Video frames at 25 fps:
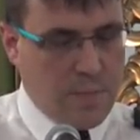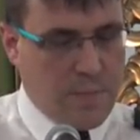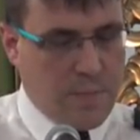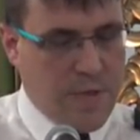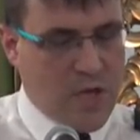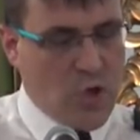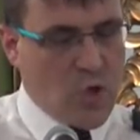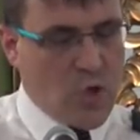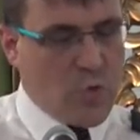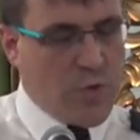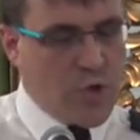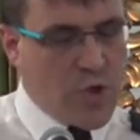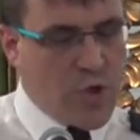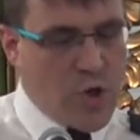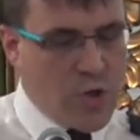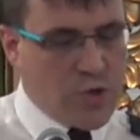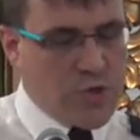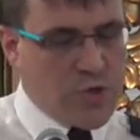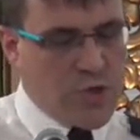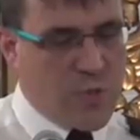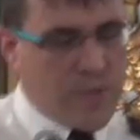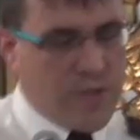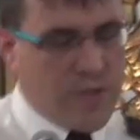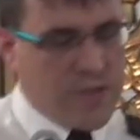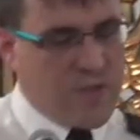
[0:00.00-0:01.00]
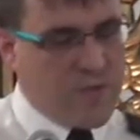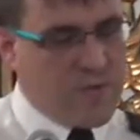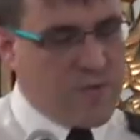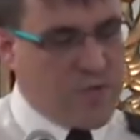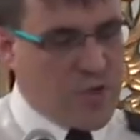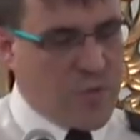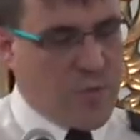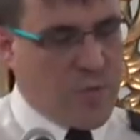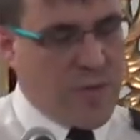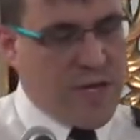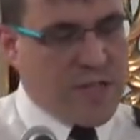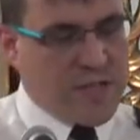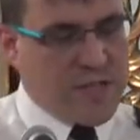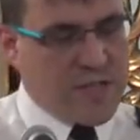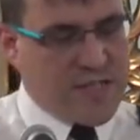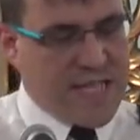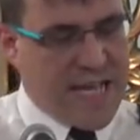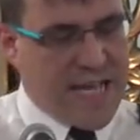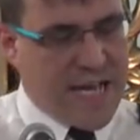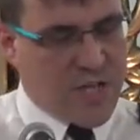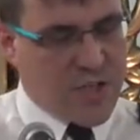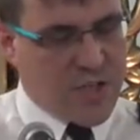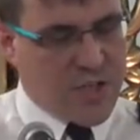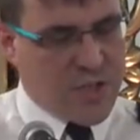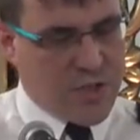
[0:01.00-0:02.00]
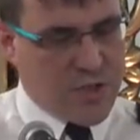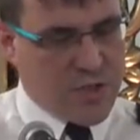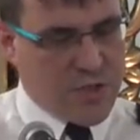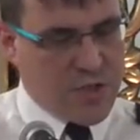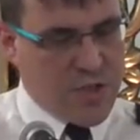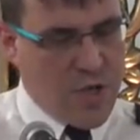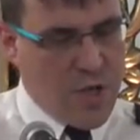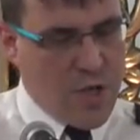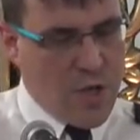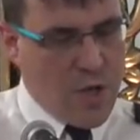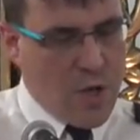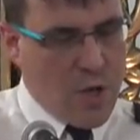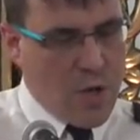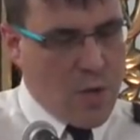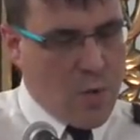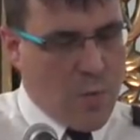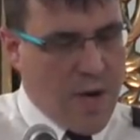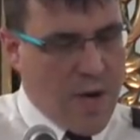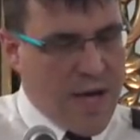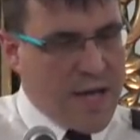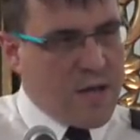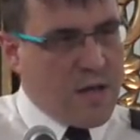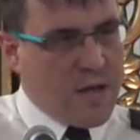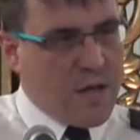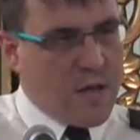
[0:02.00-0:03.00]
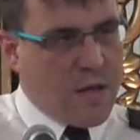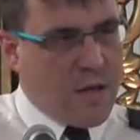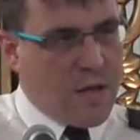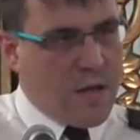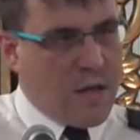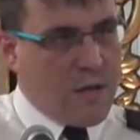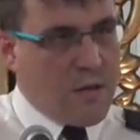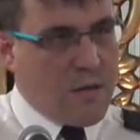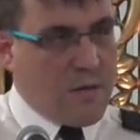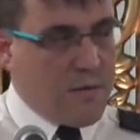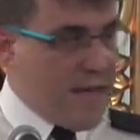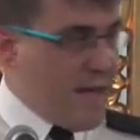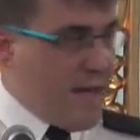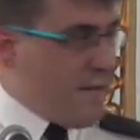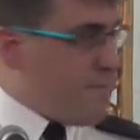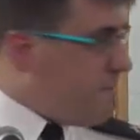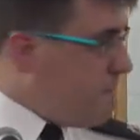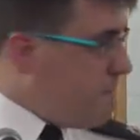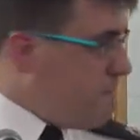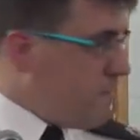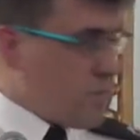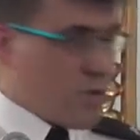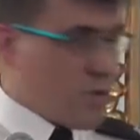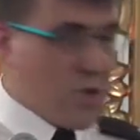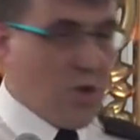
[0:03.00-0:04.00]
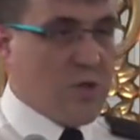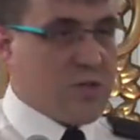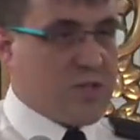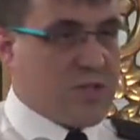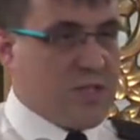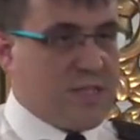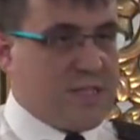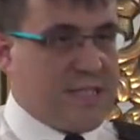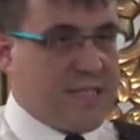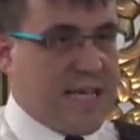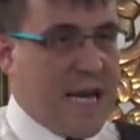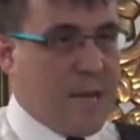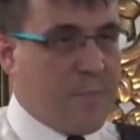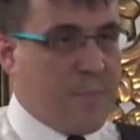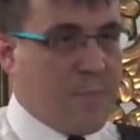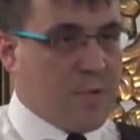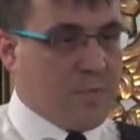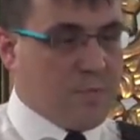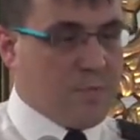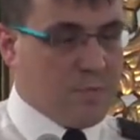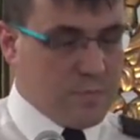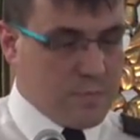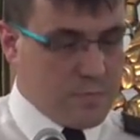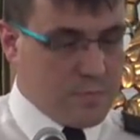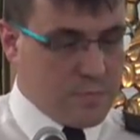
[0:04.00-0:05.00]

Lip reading: Pick up the consequences of someone else's actions when they've caused this to happen.